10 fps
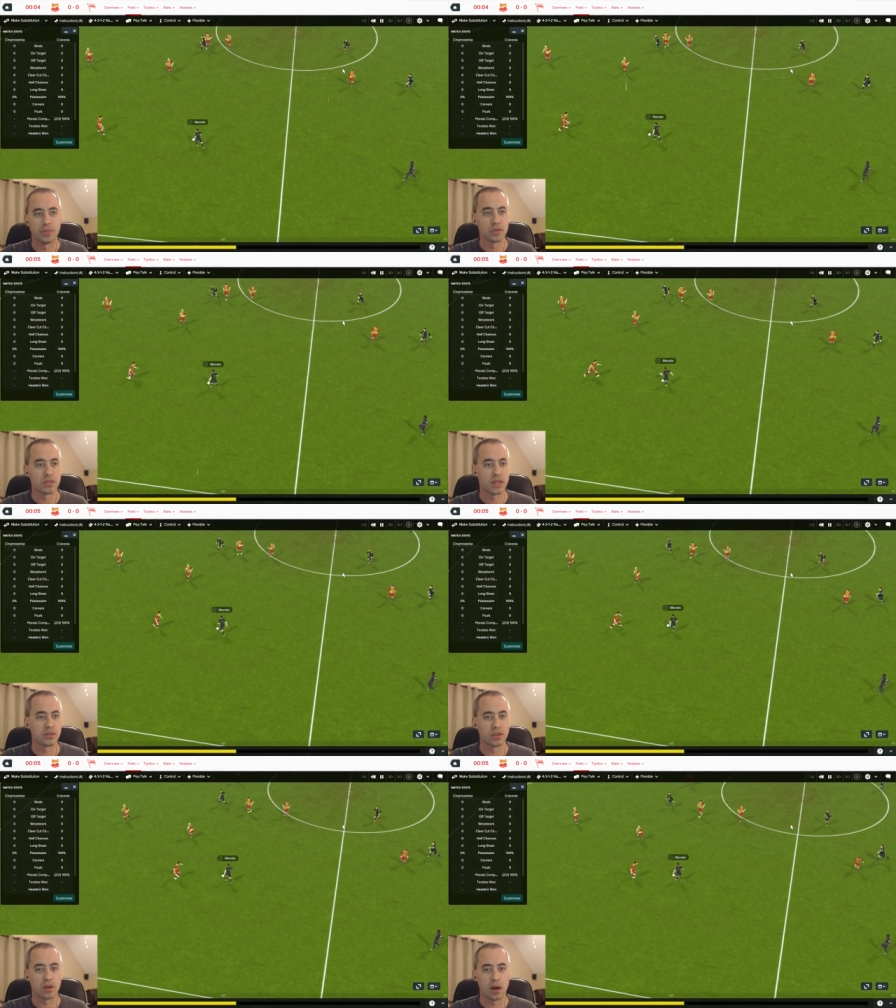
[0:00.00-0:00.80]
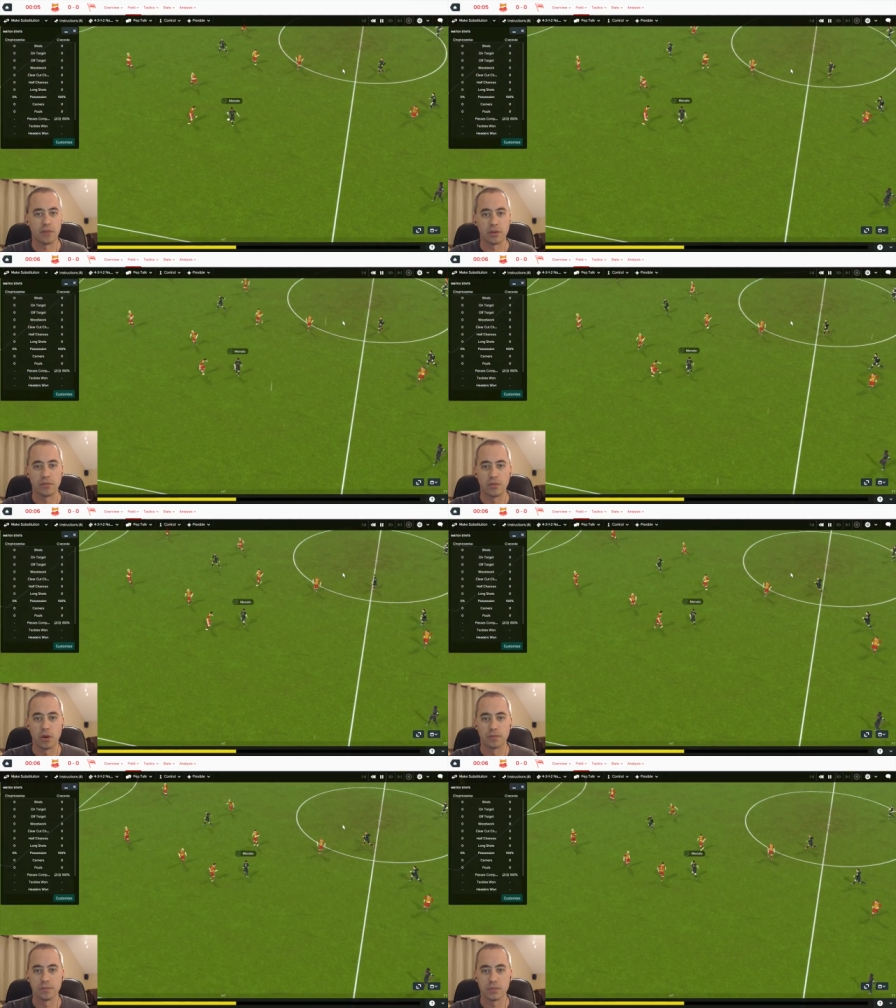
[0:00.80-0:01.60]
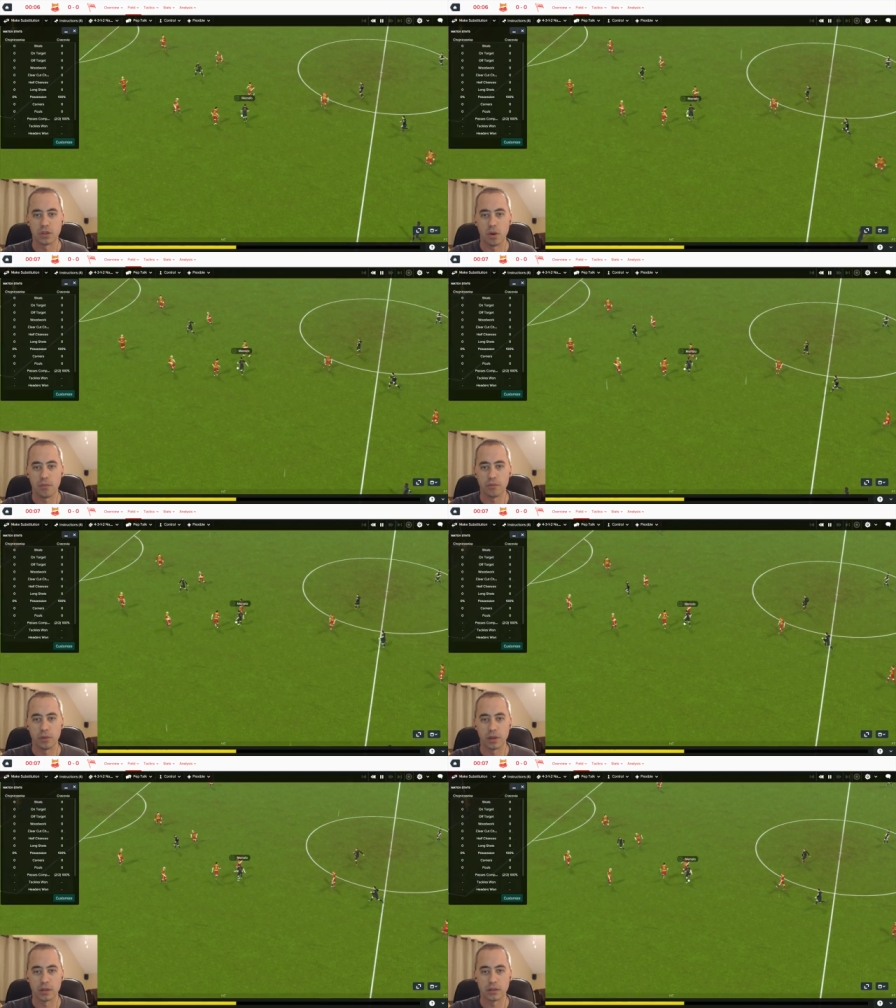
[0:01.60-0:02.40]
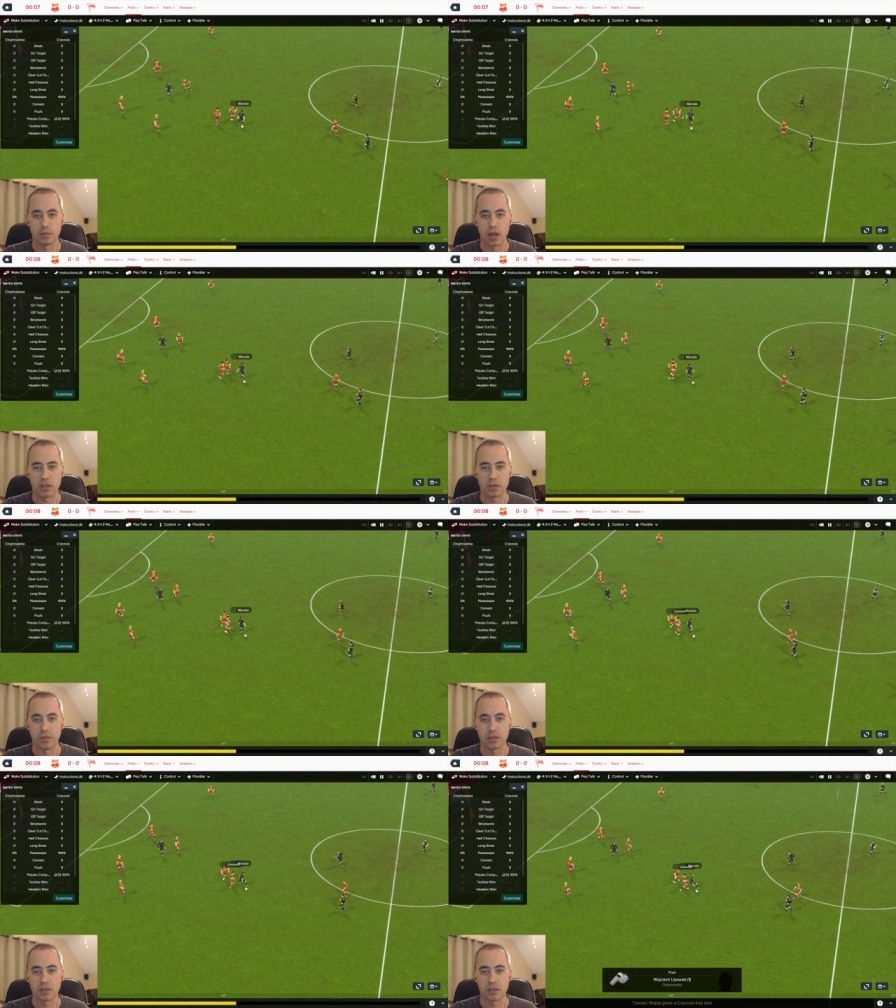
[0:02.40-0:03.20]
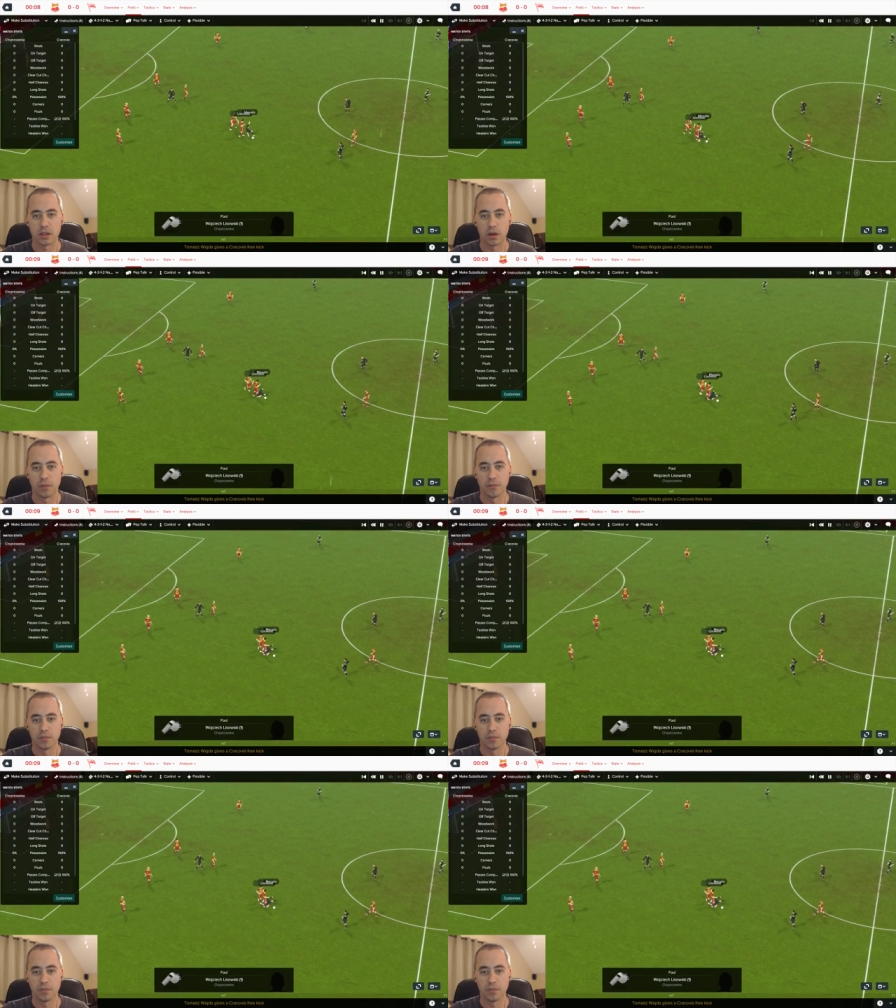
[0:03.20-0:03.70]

Those stands look awfully full, so hopefully we can smash some faces in here.